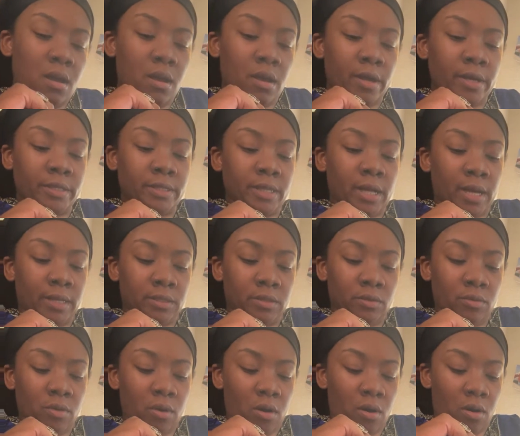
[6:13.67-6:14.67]
It's not
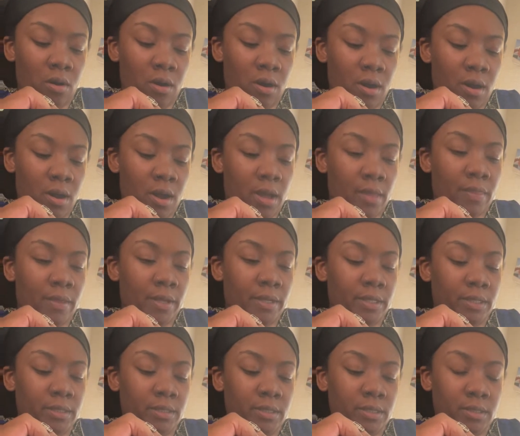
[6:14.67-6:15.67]
too hard. I think
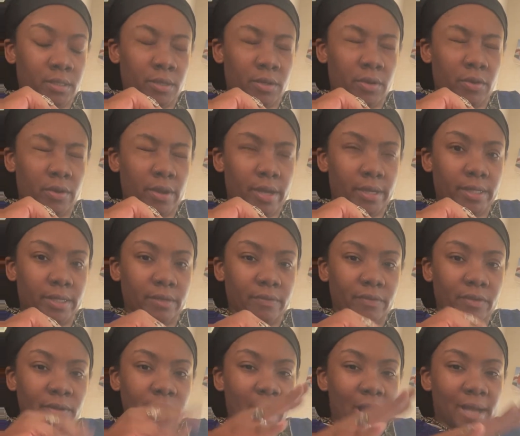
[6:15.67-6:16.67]
this is a cute idea. If
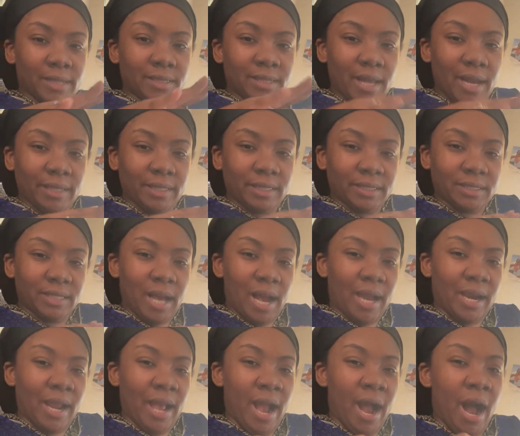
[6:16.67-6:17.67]
you guys like this
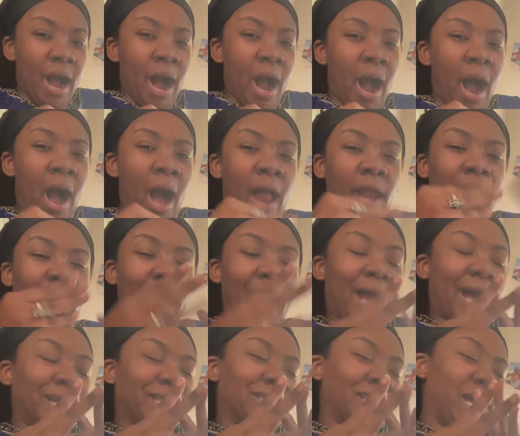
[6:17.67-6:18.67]
idea, like
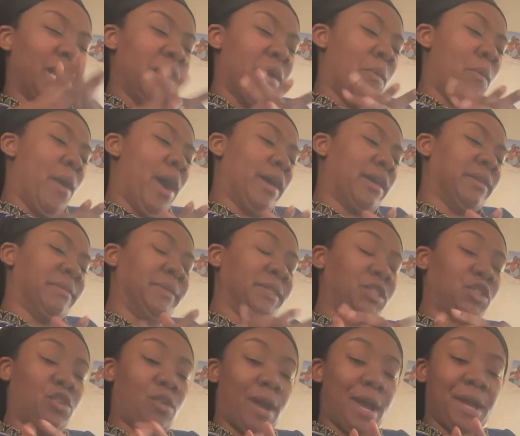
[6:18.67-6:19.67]
I said, you're welcome to
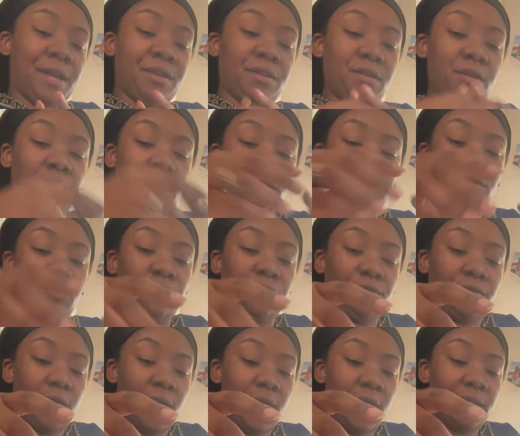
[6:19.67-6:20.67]
try it. You can go to
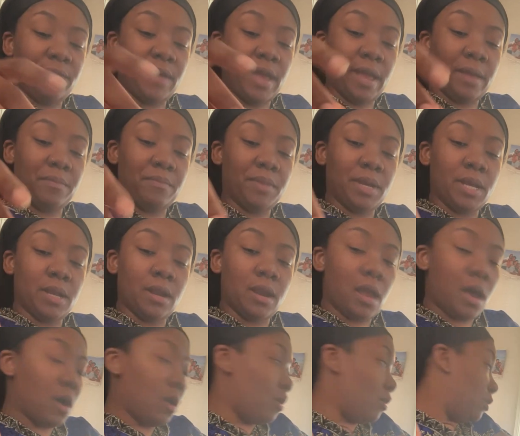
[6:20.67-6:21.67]
Five and
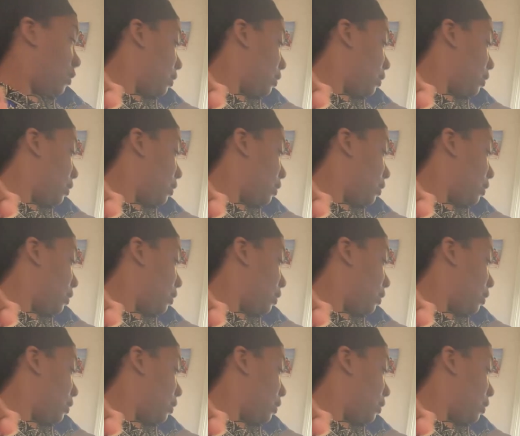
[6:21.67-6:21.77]
Below.